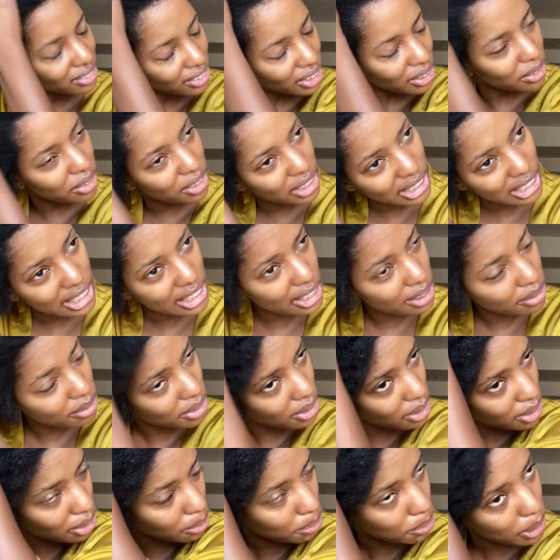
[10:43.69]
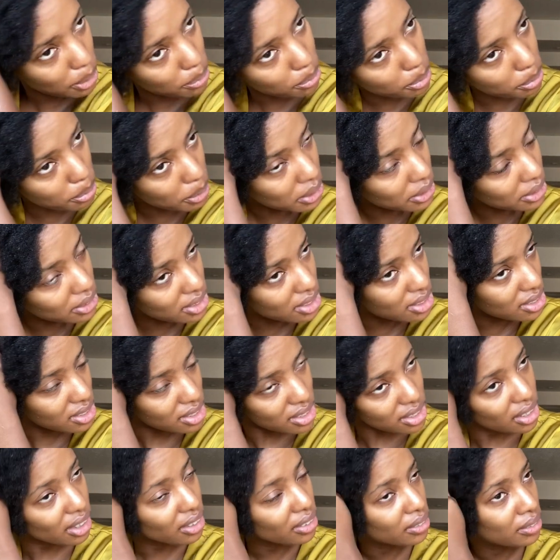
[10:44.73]
I really love the
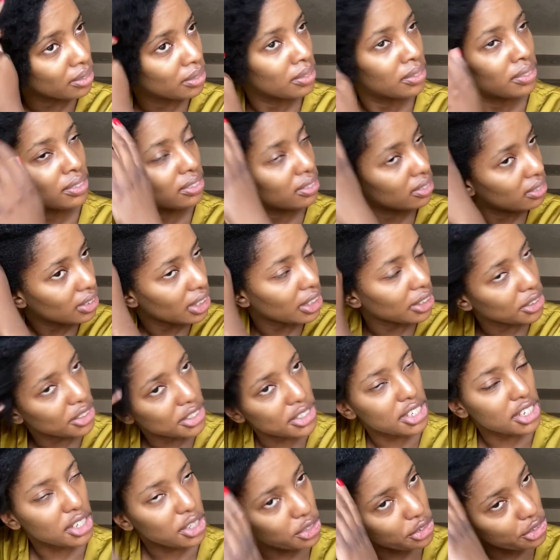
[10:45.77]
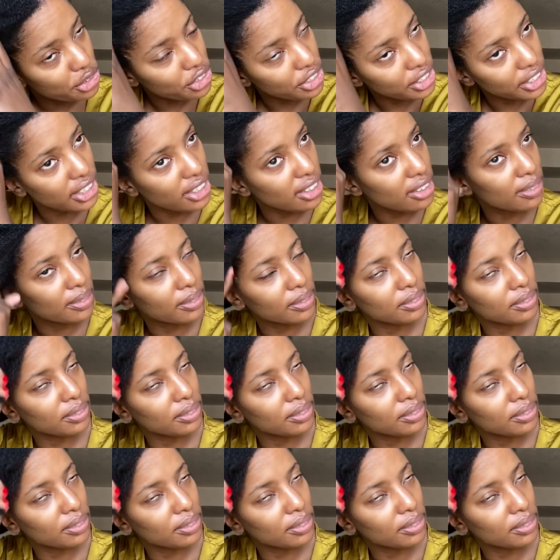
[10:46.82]
peppermint and tea tree